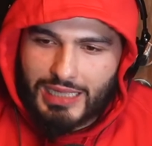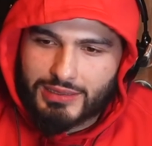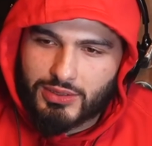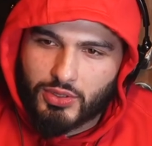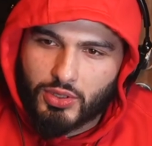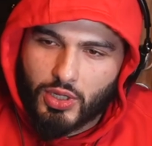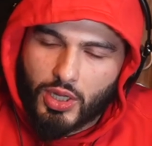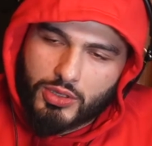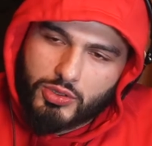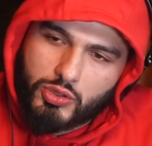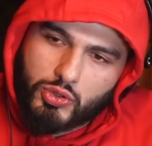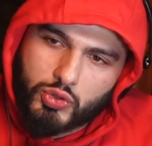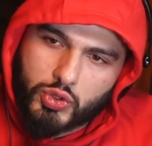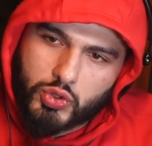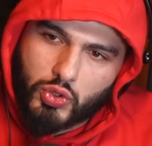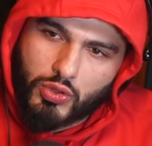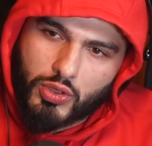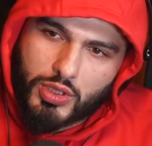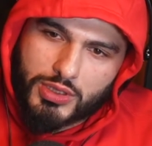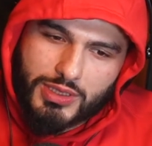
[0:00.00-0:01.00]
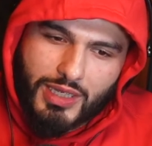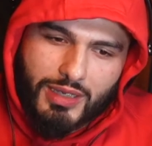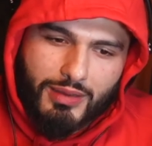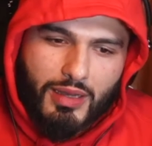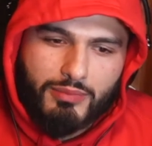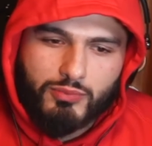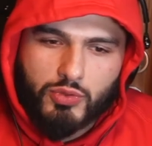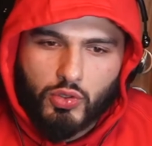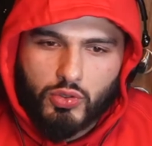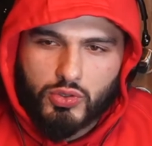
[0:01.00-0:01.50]
an unusual, because
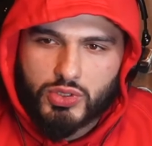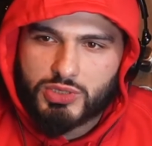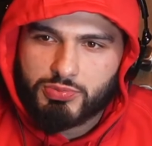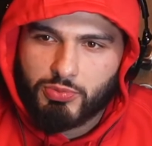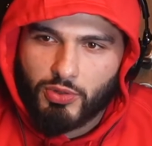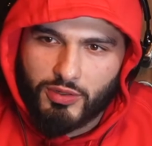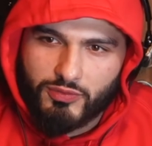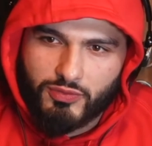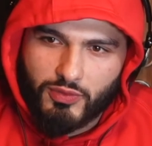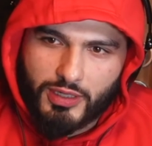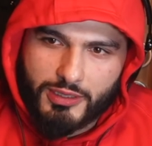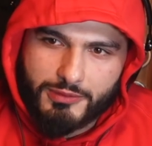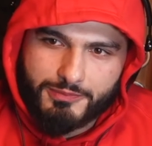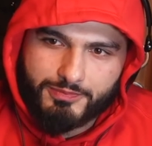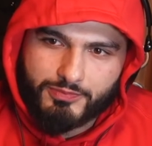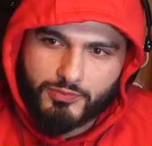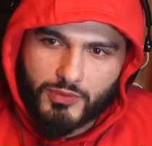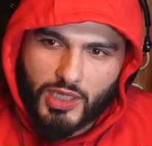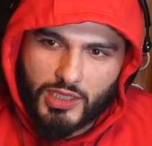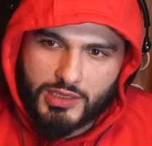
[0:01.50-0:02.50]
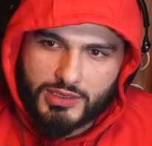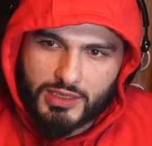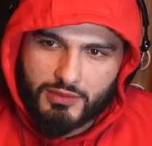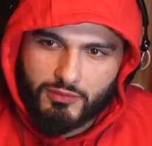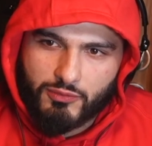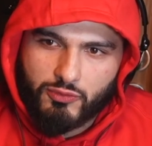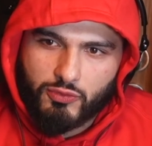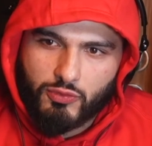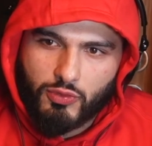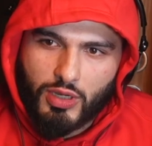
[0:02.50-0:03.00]
I'm not on Spotify, as
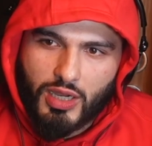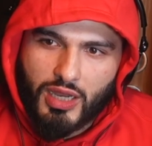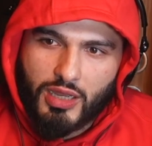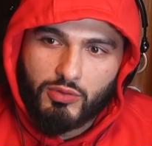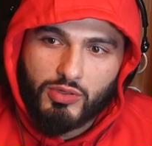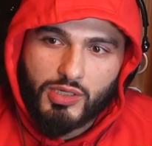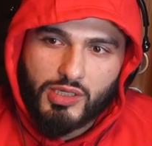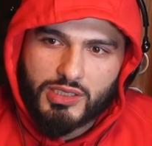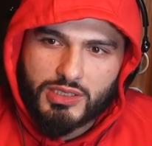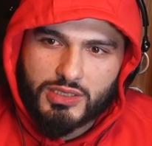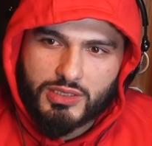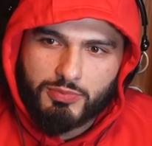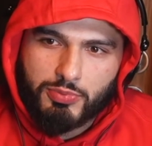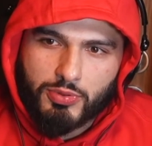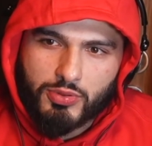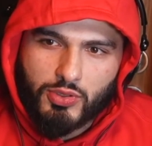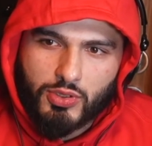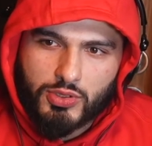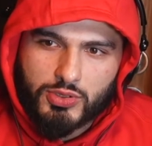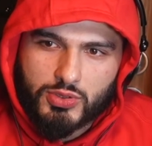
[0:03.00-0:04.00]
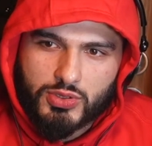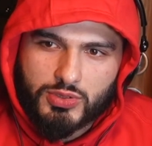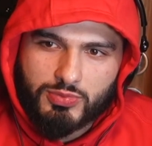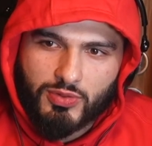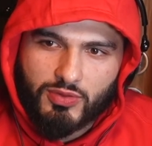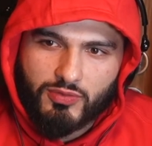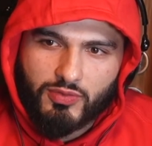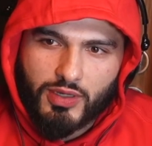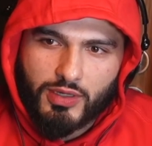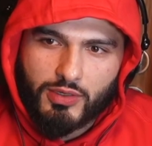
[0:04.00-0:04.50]
in for, I only listen to podcasts on
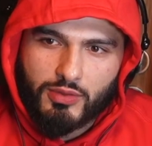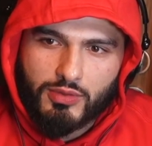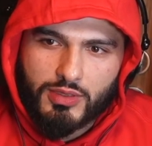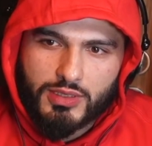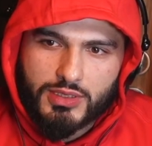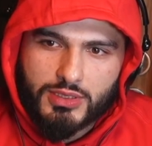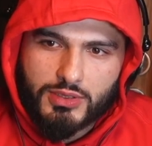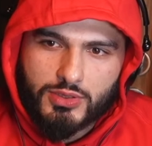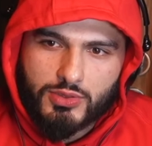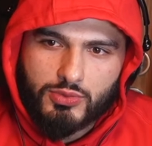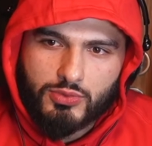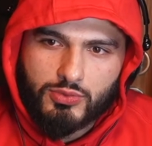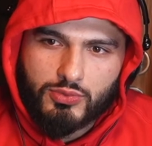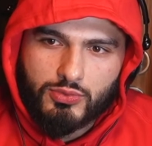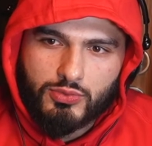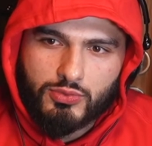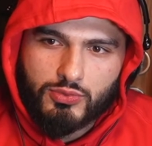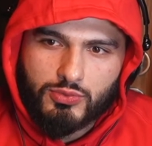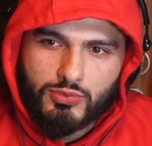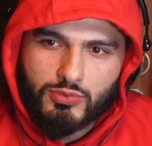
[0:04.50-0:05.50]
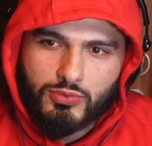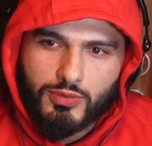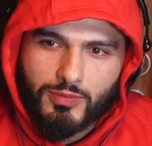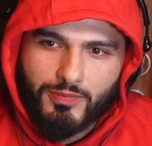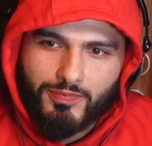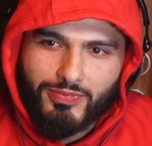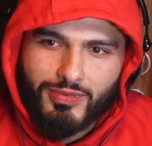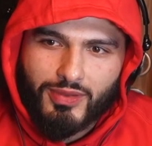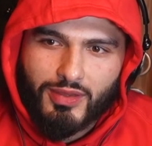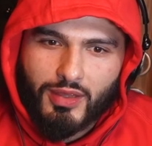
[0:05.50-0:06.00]
Spotify. I don't listen to
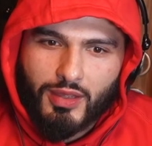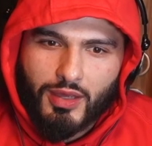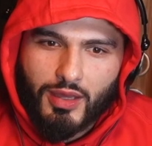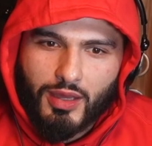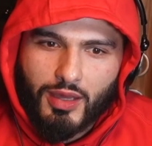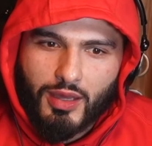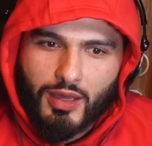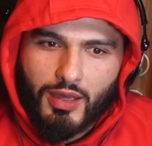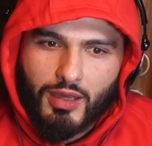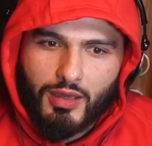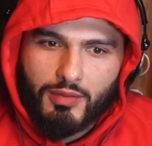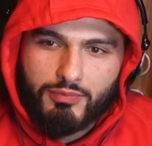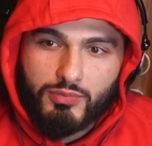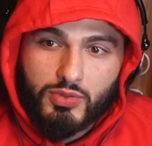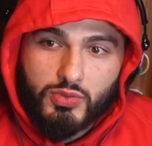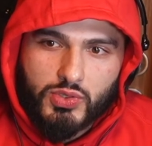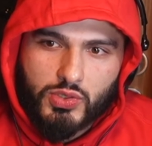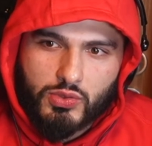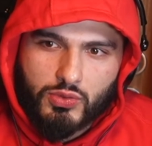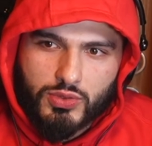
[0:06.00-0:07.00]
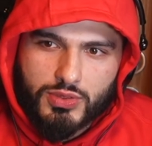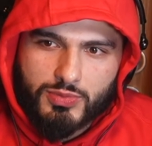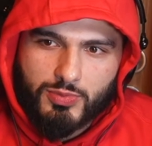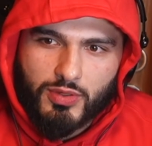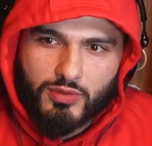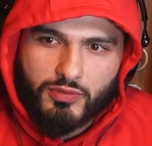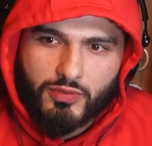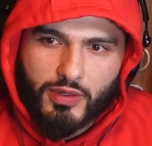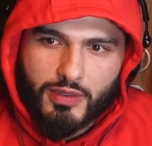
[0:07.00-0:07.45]
music on Spotify.